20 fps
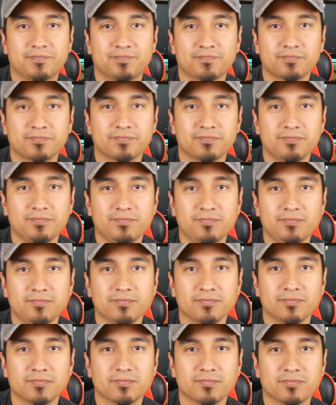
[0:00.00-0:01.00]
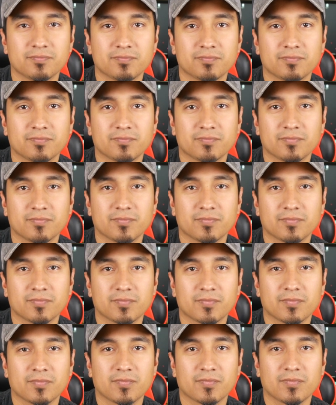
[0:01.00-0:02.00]

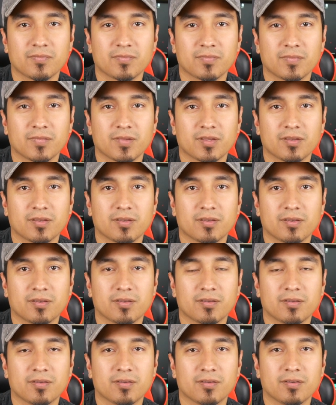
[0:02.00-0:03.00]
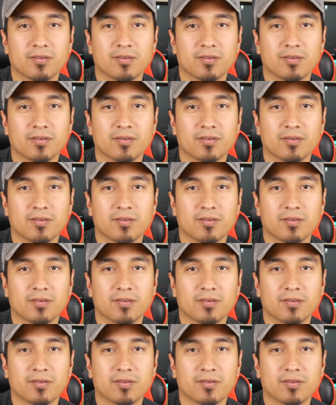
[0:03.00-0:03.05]
Nothing is said.